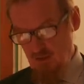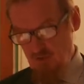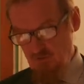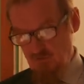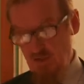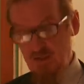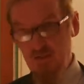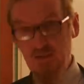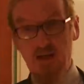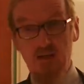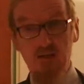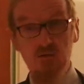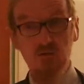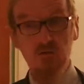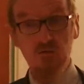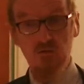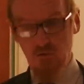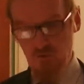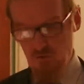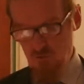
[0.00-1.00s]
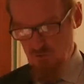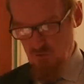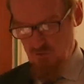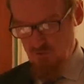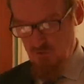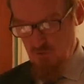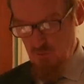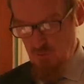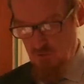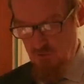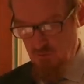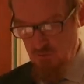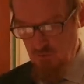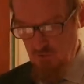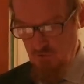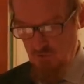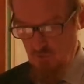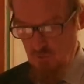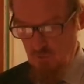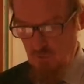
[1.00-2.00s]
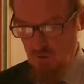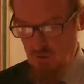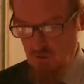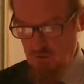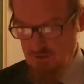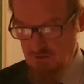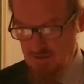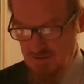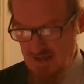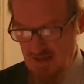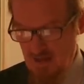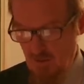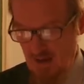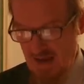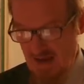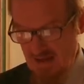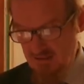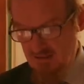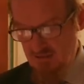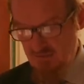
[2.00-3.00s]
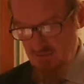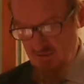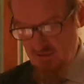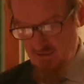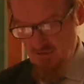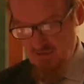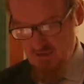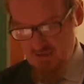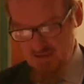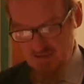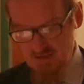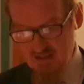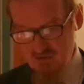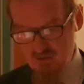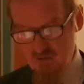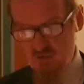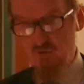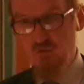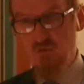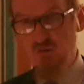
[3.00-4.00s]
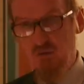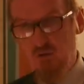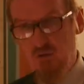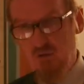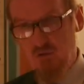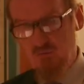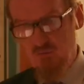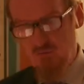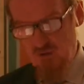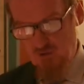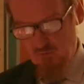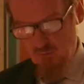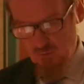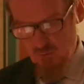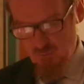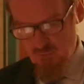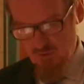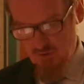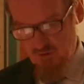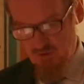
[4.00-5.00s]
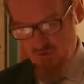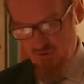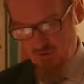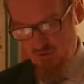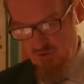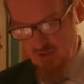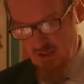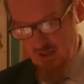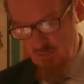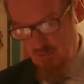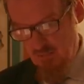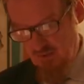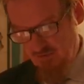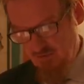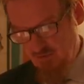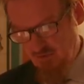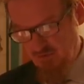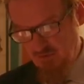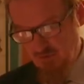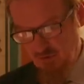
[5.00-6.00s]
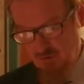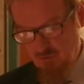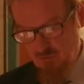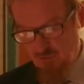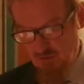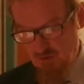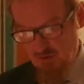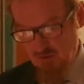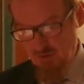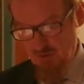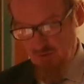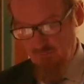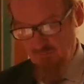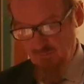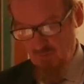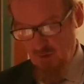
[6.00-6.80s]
State actors across the modern Muslim world now actively seek agency in fatwa production and madrasa curricula,